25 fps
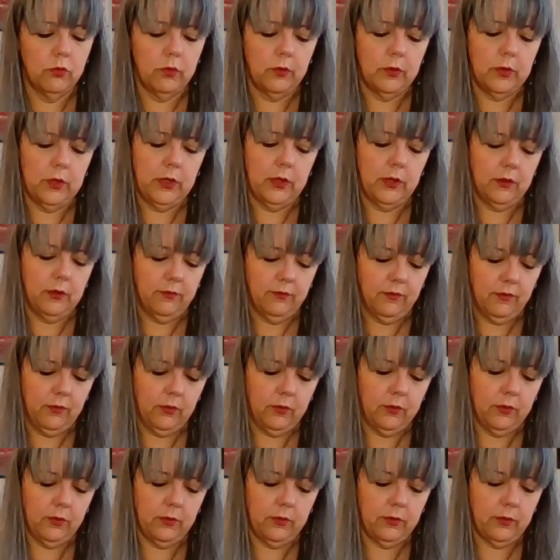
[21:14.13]
three,
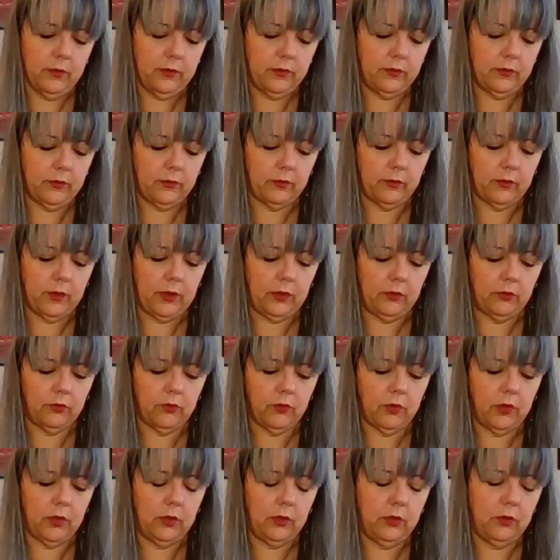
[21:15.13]
four. This is like
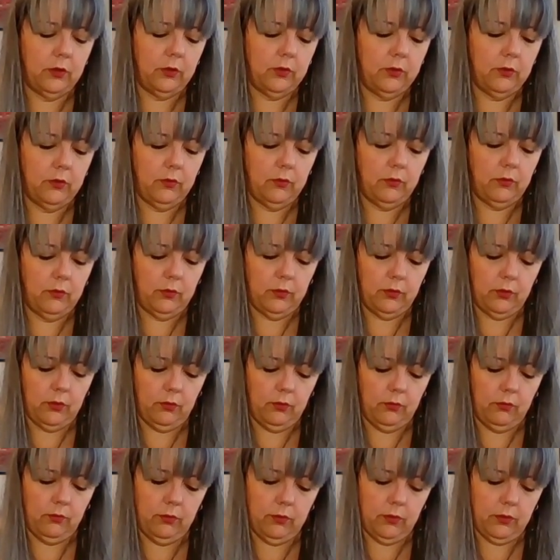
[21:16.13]
trying to do, you
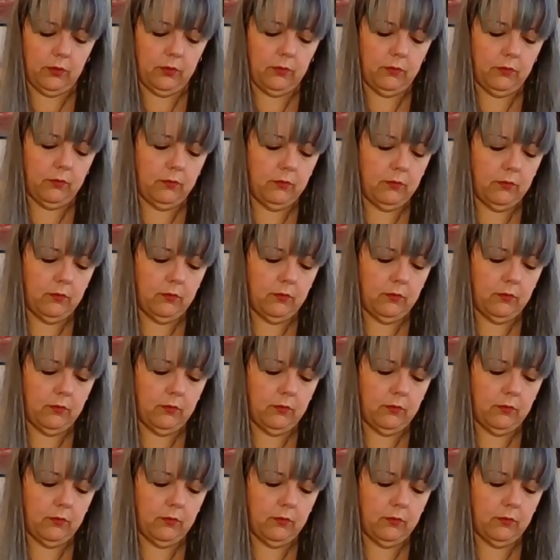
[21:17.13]
know, the